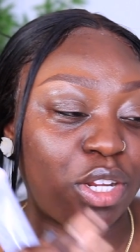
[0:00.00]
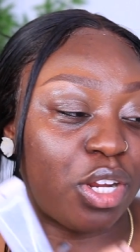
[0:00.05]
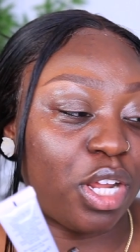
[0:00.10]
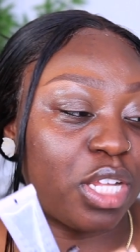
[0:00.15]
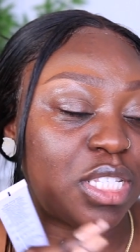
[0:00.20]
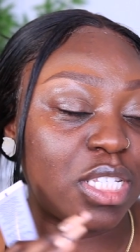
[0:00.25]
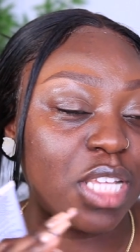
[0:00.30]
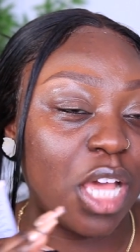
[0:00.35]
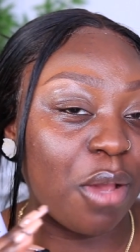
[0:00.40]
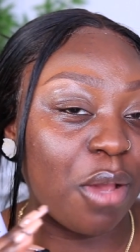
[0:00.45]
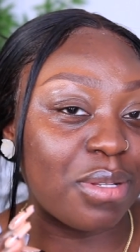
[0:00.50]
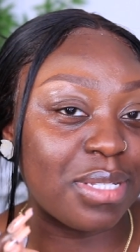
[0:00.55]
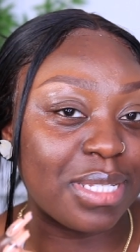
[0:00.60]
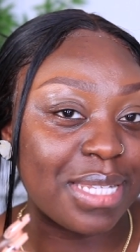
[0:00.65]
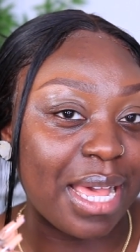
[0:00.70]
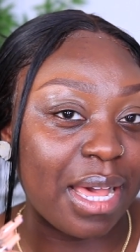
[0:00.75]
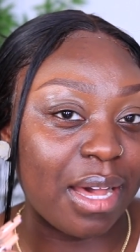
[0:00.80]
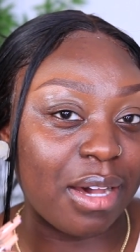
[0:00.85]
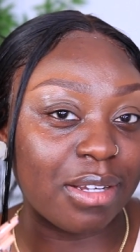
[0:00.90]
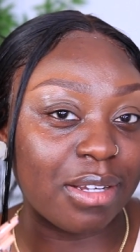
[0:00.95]
you know, tone
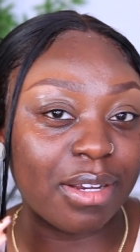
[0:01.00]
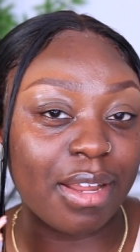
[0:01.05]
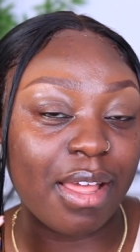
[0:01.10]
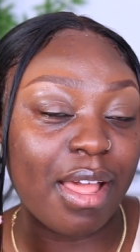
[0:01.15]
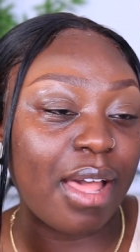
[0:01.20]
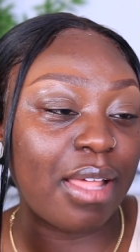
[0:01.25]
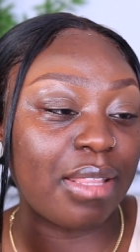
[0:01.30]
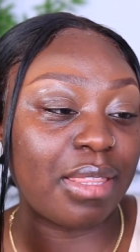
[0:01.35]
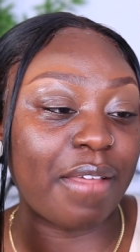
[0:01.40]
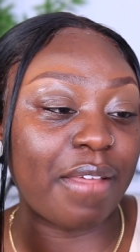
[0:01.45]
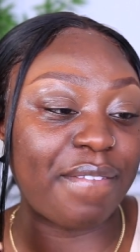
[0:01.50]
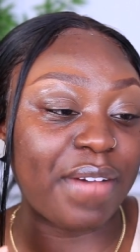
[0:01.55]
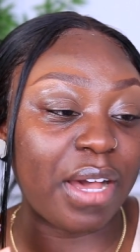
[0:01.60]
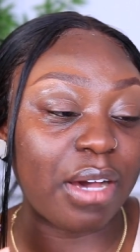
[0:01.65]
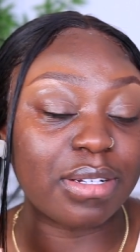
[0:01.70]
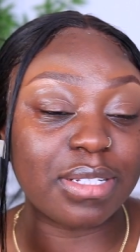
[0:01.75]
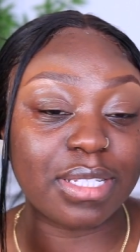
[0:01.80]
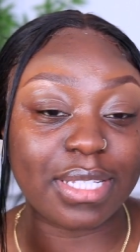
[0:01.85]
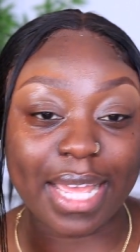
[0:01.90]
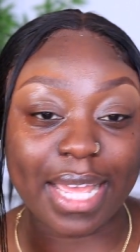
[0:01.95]
down the
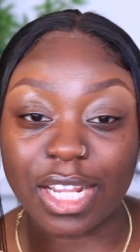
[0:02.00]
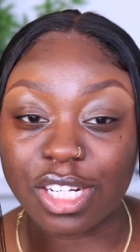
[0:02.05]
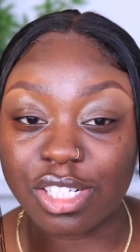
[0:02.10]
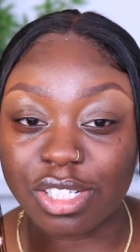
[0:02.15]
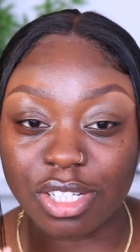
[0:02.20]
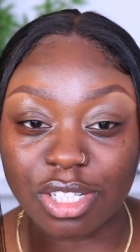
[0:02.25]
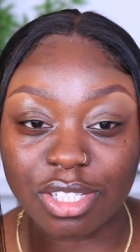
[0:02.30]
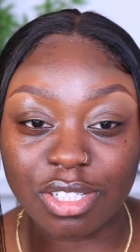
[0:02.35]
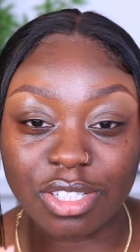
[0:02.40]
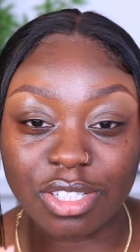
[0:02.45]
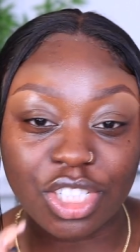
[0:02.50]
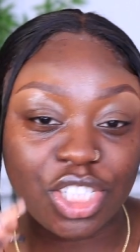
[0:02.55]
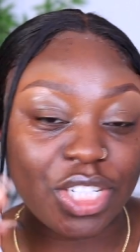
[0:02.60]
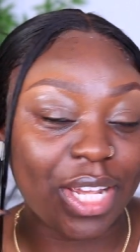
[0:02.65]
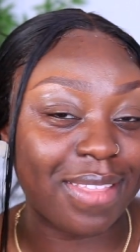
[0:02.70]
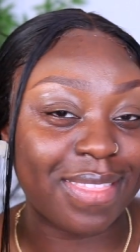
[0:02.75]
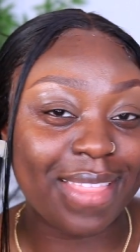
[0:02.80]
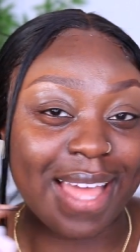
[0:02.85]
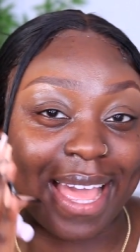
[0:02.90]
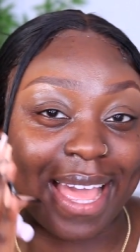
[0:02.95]
foundation
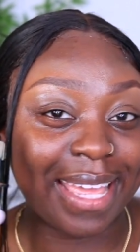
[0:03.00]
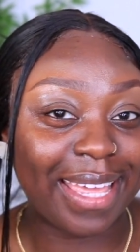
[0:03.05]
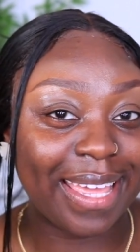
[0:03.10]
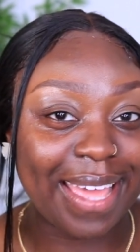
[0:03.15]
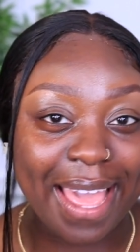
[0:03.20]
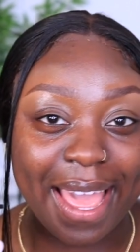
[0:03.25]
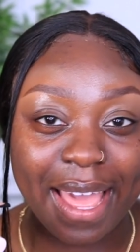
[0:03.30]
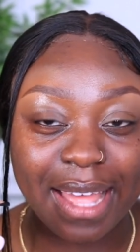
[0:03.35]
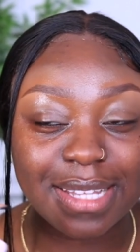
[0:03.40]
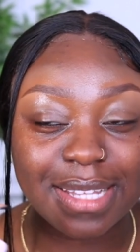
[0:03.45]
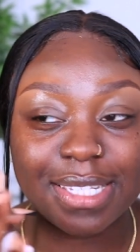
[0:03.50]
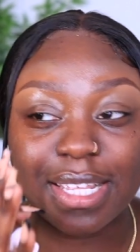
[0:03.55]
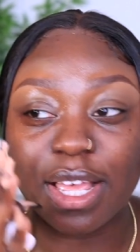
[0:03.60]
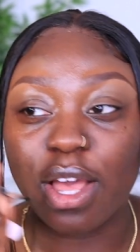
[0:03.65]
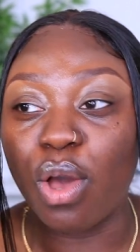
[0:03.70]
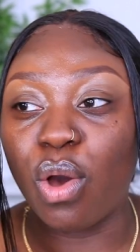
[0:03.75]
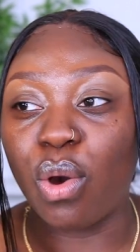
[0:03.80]
shade that I get